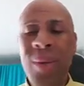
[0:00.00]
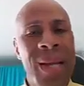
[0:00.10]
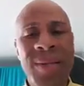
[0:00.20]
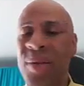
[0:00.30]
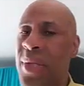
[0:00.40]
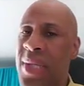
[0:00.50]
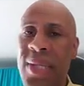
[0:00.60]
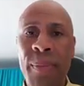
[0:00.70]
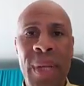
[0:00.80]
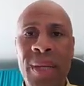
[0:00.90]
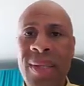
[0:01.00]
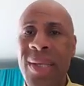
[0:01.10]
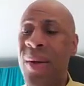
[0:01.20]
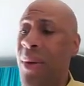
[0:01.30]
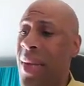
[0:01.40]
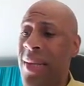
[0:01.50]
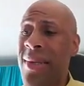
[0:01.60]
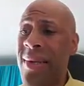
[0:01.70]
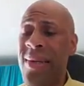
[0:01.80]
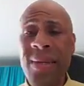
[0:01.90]
let your disability, don't let
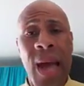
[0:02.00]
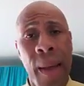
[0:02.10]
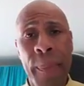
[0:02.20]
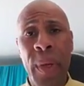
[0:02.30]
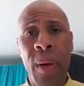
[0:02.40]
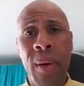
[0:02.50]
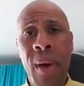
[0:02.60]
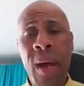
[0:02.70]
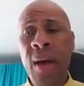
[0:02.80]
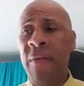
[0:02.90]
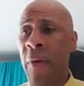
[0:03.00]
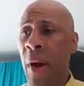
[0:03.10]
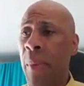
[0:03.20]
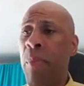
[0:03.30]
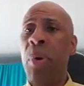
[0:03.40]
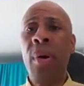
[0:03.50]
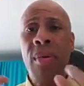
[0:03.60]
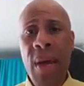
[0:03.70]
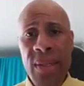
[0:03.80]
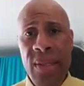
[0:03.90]
this stop you from
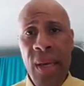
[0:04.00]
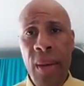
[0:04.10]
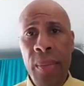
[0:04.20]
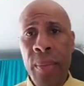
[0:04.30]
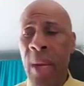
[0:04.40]
progressing.